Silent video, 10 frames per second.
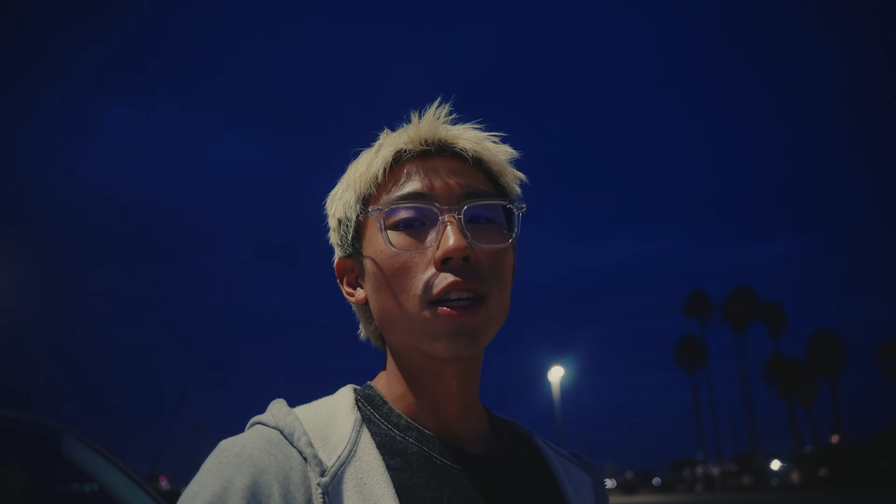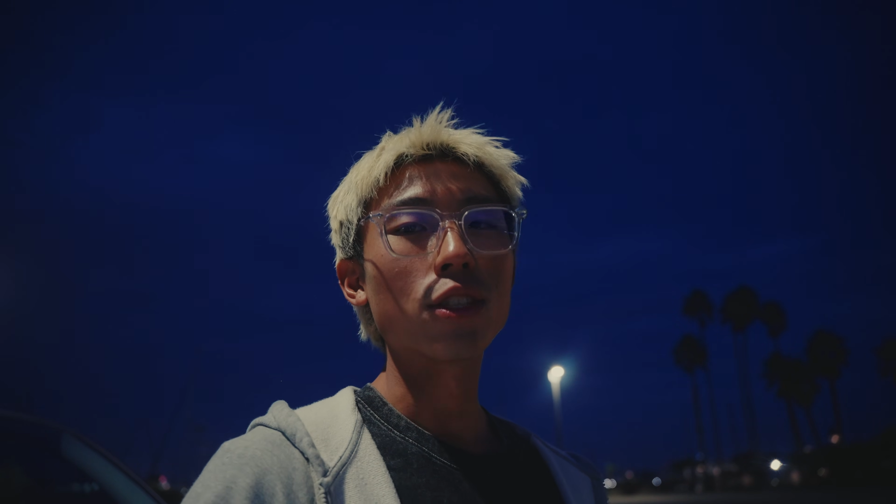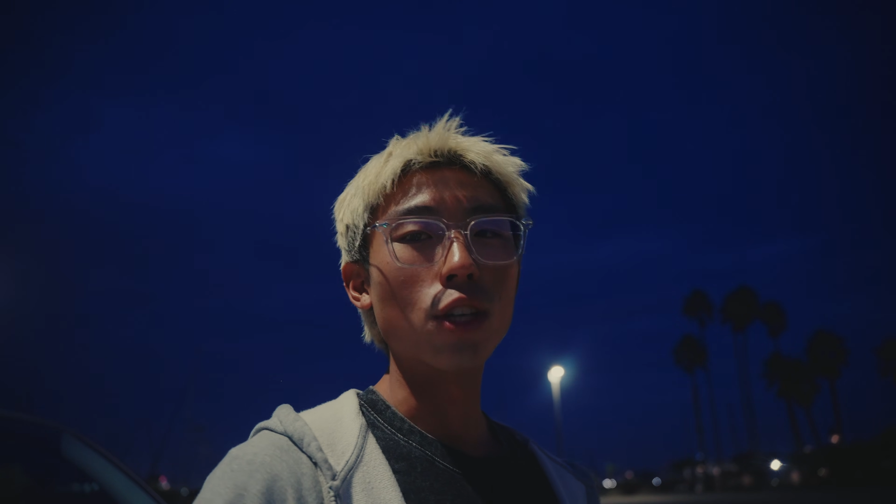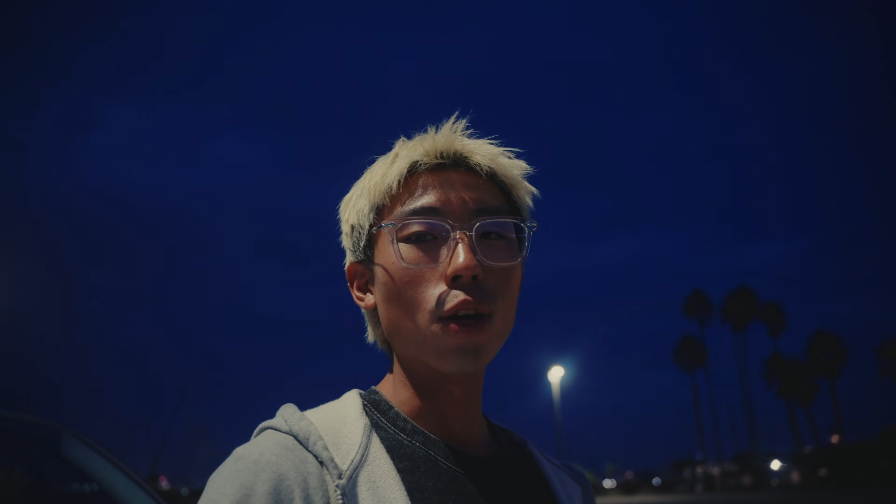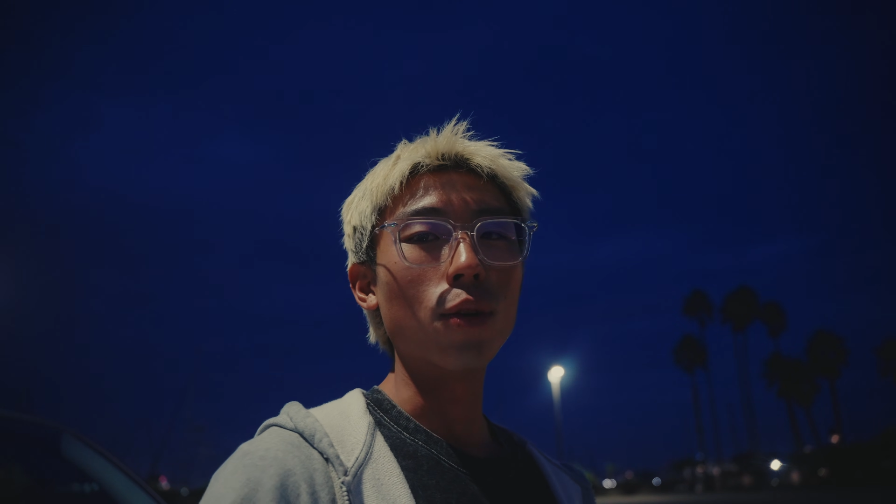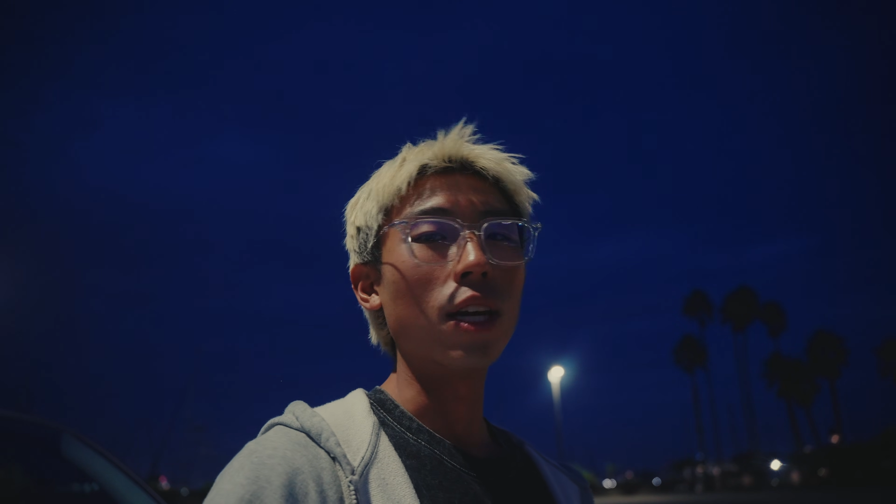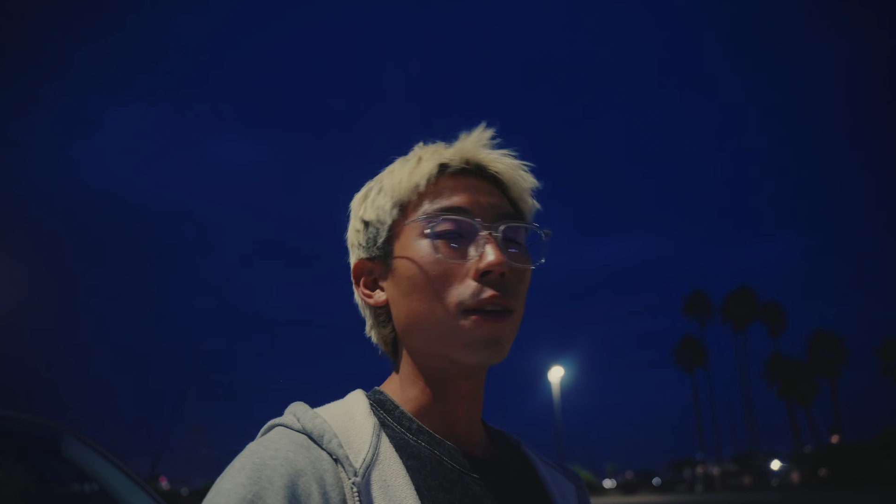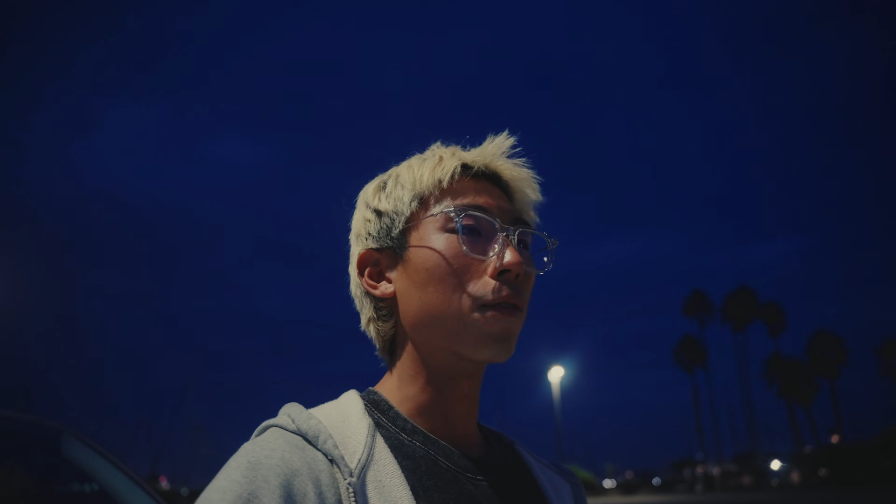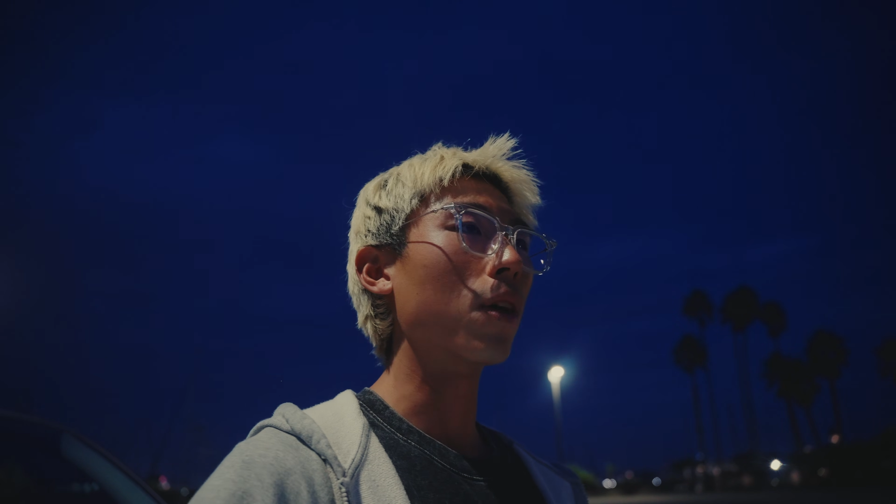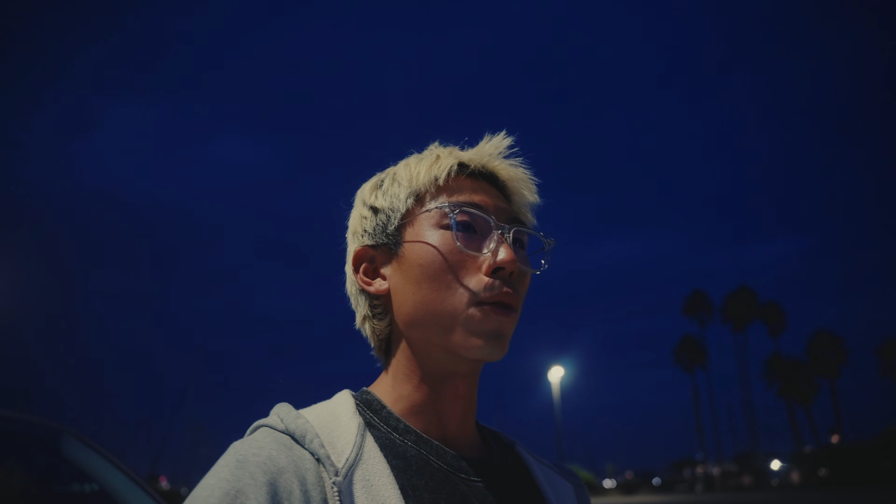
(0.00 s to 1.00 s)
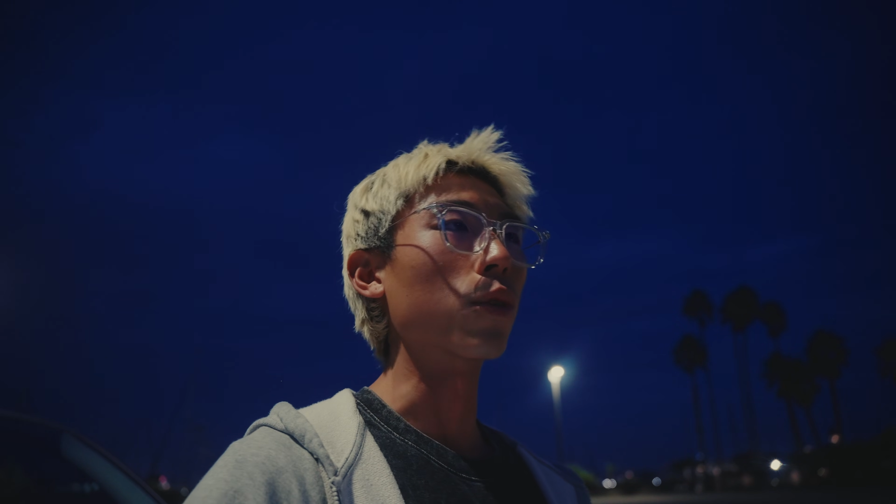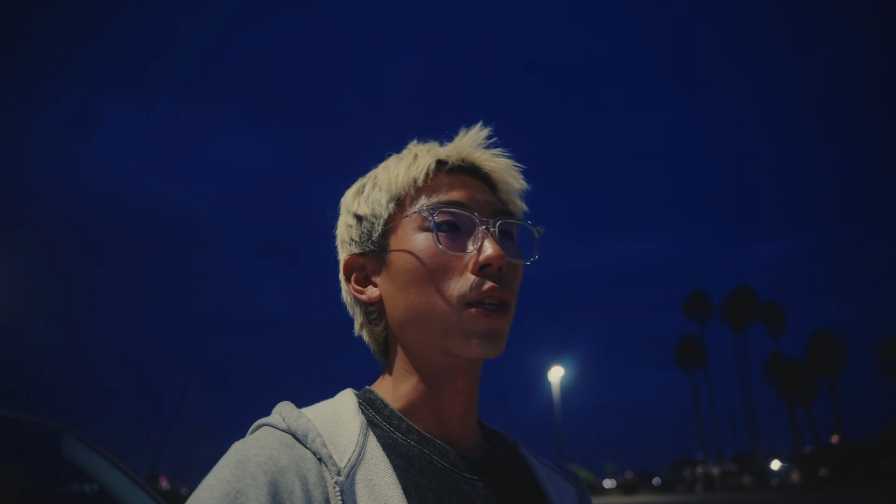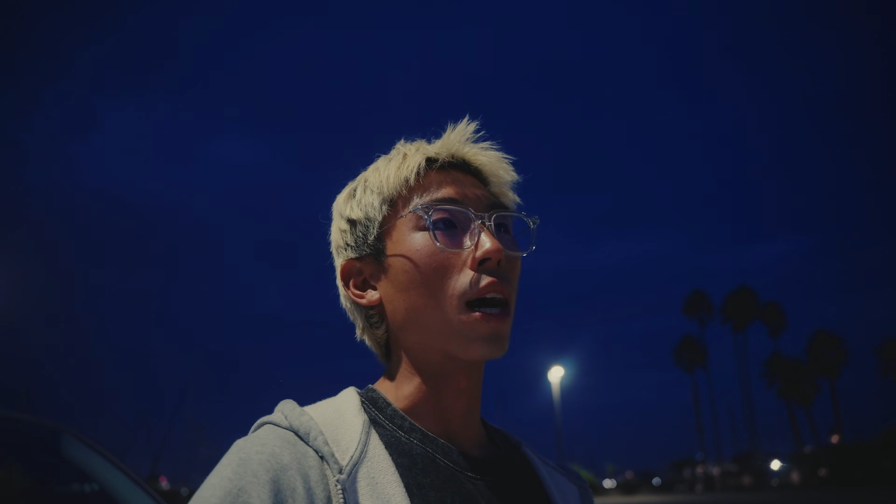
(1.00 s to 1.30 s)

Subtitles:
So getting fun with